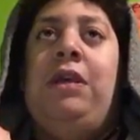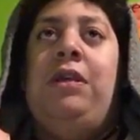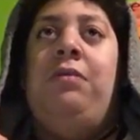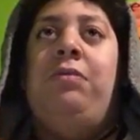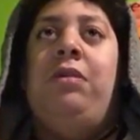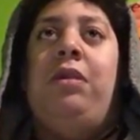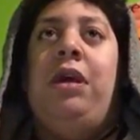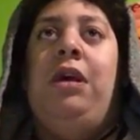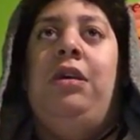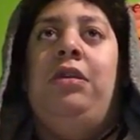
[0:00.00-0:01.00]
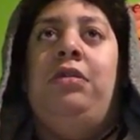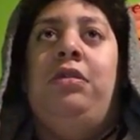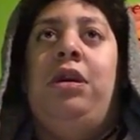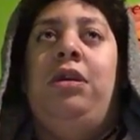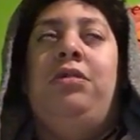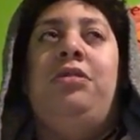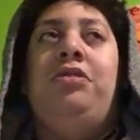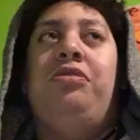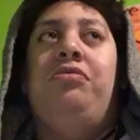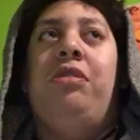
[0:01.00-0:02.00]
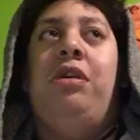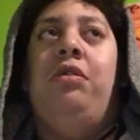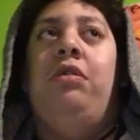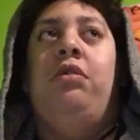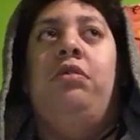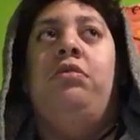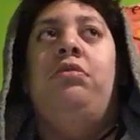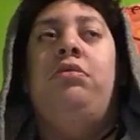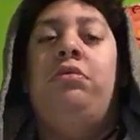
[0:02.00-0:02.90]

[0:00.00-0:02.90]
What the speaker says: even that it's not true at all.